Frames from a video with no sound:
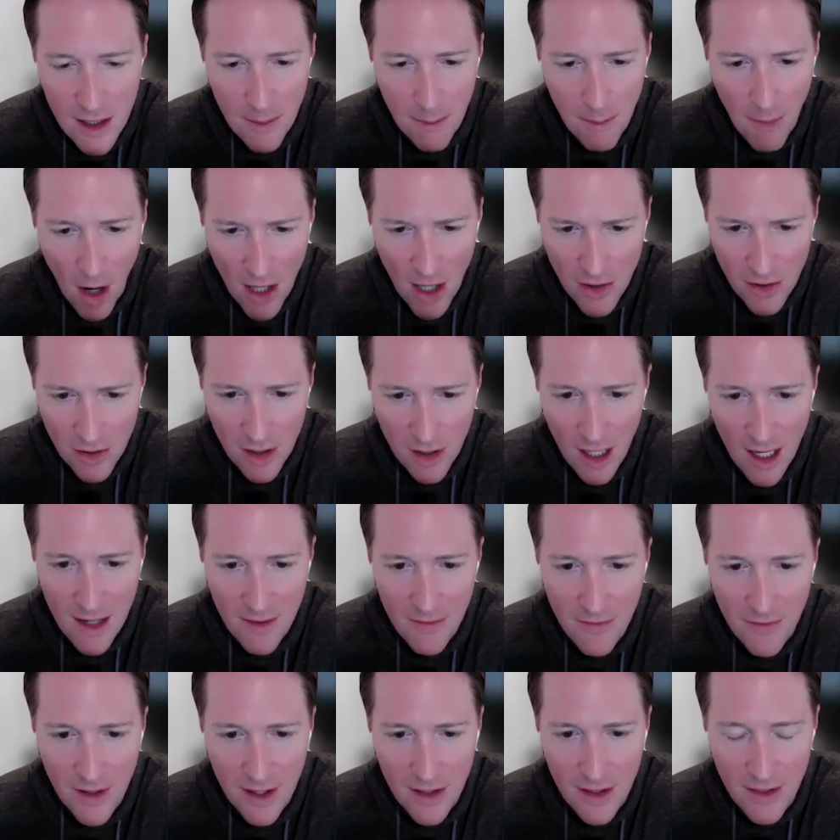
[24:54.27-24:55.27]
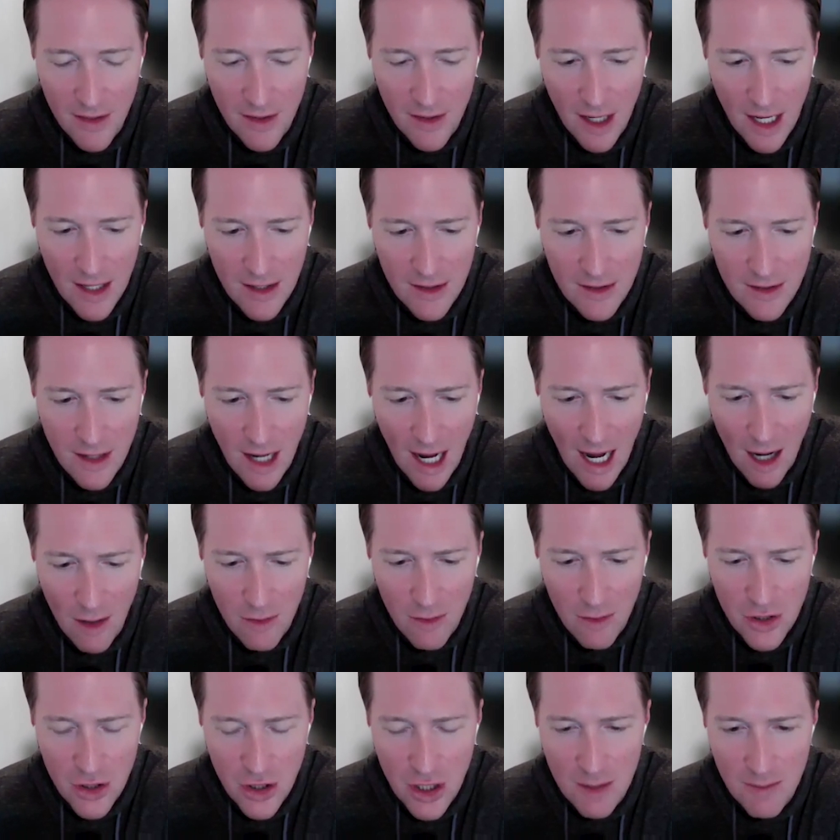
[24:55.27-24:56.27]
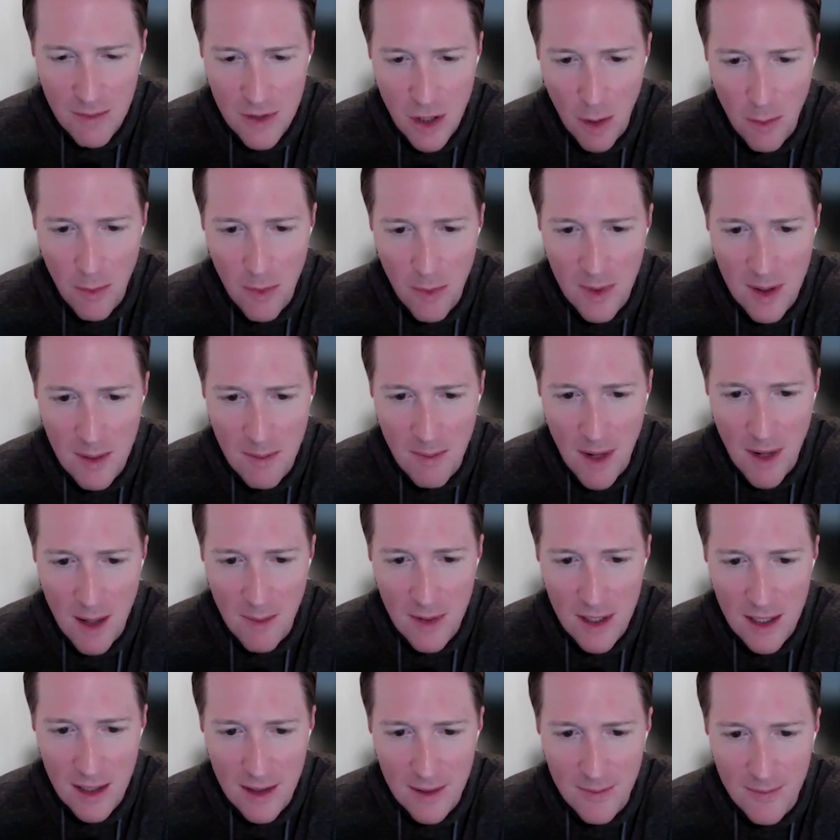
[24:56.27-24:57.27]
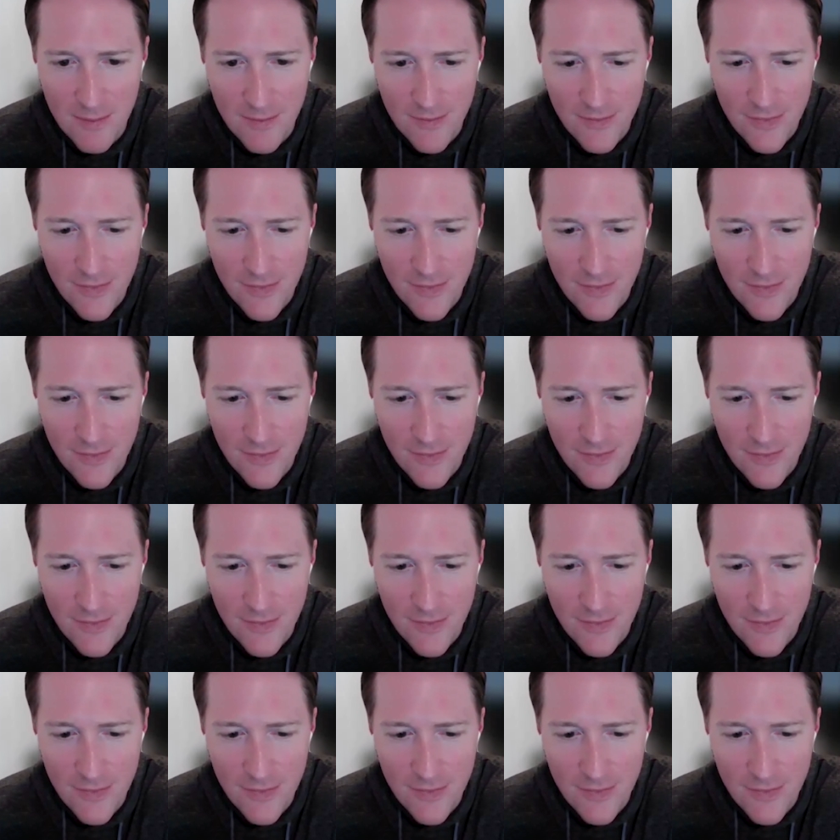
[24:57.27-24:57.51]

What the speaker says: modern life and how cheap dopamine may be